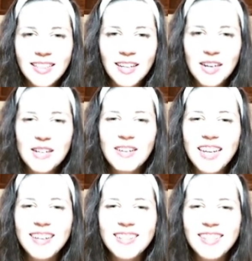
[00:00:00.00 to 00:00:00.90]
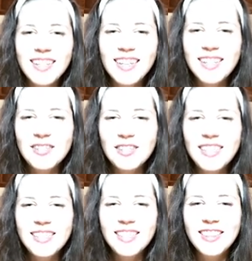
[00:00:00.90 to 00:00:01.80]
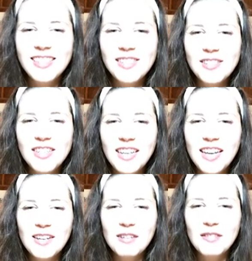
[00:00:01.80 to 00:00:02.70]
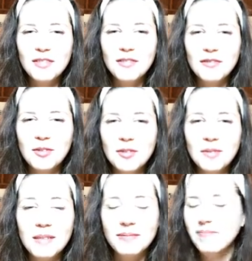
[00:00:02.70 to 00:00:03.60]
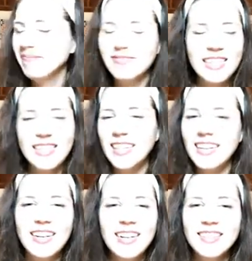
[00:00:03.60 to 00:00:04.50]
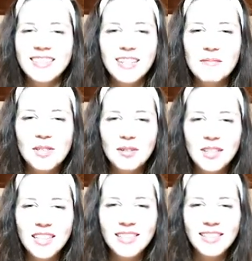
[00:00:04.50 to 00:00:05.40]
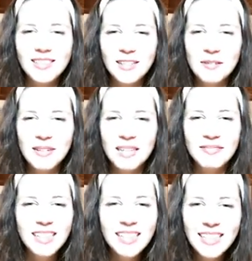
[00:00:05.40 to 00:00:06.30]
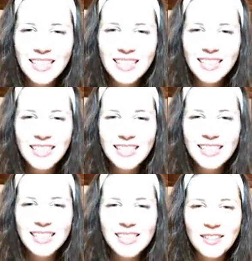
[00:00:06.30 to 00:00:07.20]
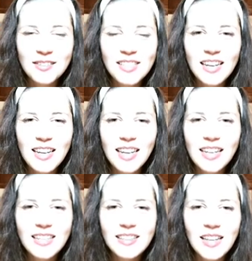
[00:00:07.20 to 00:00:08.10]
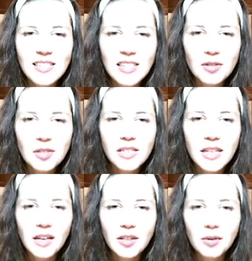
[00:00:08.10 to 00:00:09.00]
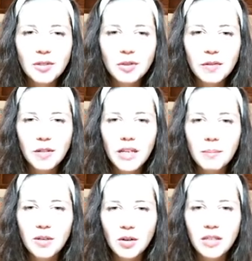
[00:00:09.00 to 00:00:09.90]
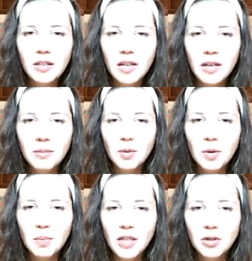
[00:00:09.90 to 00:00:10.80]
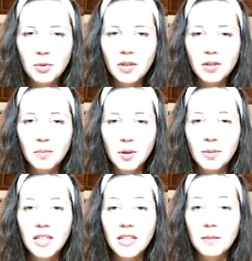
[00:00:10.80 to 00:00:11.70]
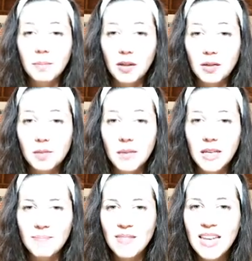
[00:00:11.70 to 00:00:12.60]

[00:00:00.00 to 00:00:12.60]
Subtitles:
Oh my god, I literally did this today. I went for a full swim. I'm so connected to you, babe. So Dan, that's interesting. I know intuitively I'm not in alignment with my truth at the moment and it bothers me.